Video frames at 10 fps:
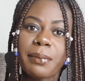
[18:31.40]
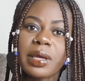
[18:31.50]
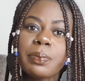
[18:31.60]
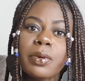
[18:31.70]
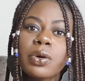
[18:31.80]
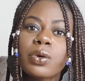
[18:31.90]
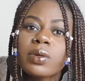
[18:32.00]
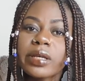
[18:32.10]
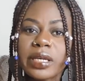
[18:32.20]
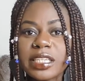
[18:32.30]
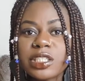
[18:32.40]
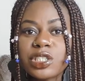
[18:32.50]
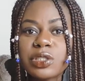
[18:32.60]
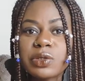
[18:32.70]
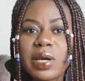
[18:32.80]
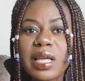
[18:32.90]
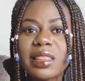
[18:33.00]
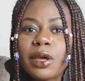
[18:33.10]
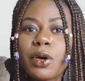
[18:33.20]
People who look at you and they